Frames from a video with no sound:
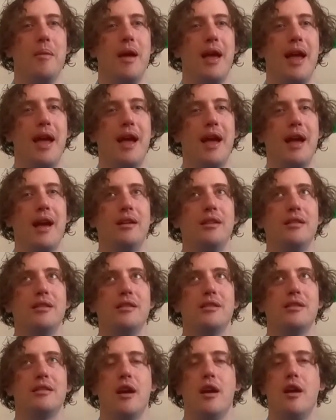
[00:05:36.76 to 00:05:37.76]
And
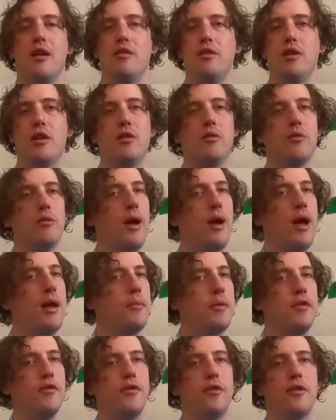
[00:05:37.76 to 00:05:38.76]
right
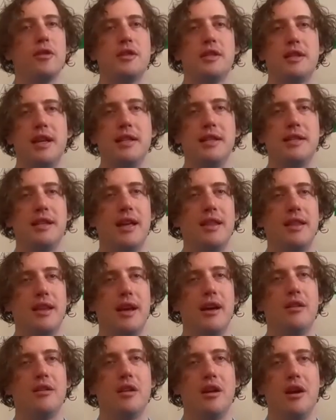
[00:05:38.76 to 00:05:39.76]
before sunset, they
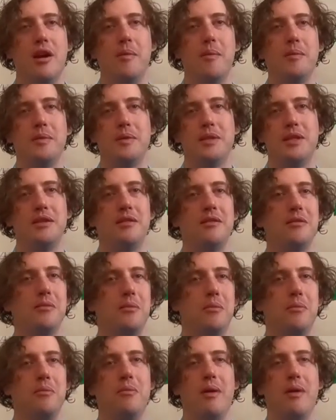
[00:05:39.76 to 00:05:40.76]
all come to,
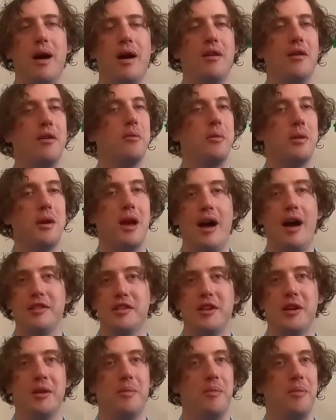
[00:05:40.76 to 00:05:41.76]
I don't know,
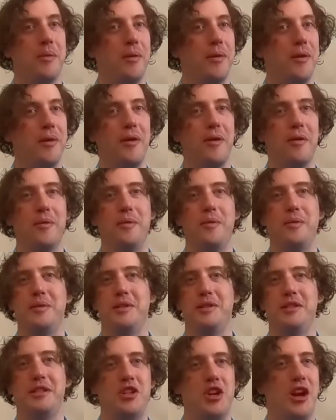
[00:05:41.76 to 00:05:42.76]
gossip or
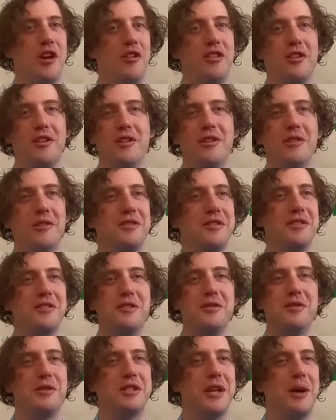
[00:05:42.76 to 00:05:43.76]
share the news or
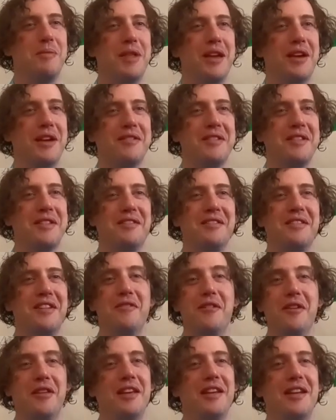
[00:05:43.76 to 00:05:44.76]
do something. We
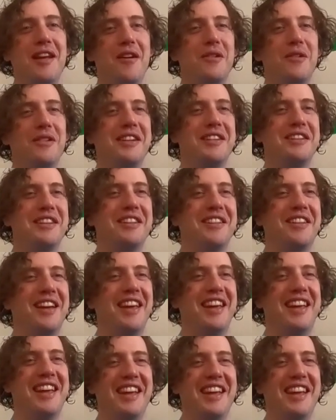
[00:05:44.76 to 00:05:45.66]
don't really know what they're doing.